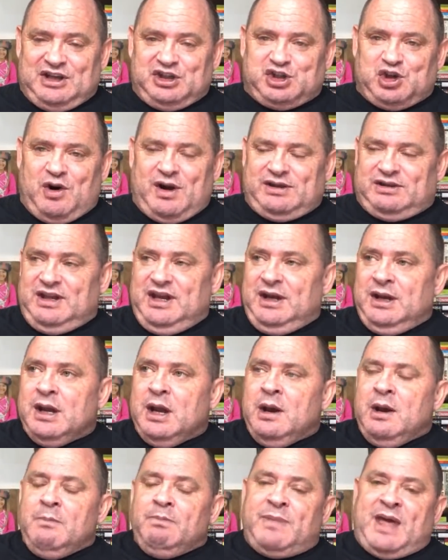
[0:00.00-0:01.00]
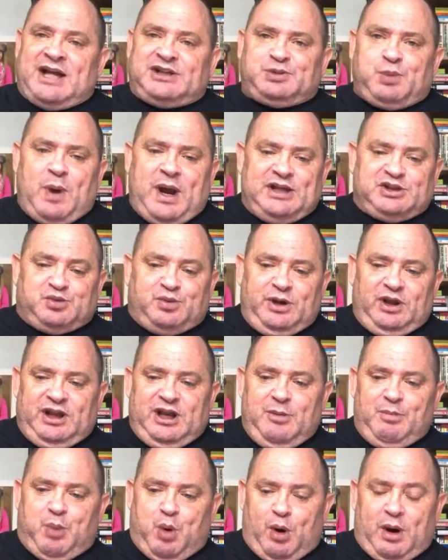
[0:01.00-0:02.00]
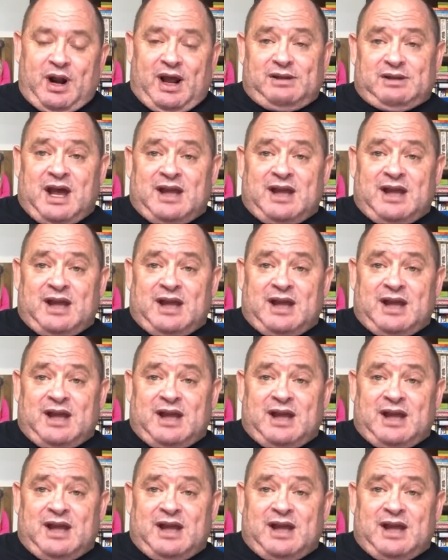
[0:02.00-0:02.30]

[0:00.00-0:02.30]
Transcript: So I think that's why it's really important.